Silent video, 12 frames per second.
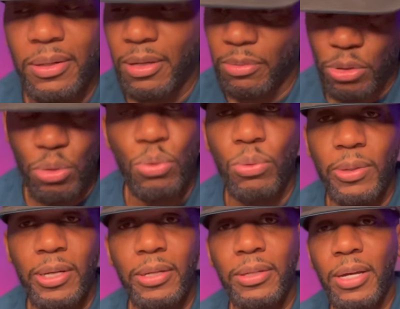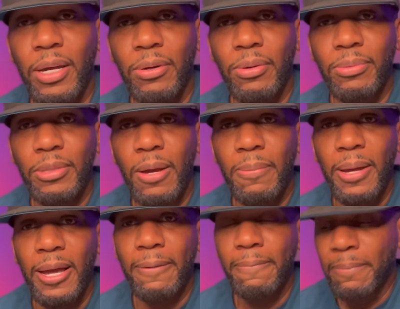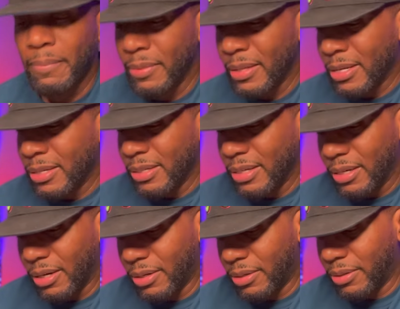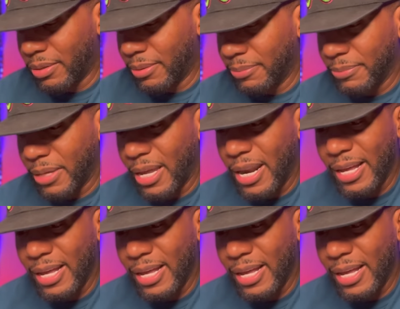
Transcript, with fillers: I'm cool with it y'all know what I'm talking about um and I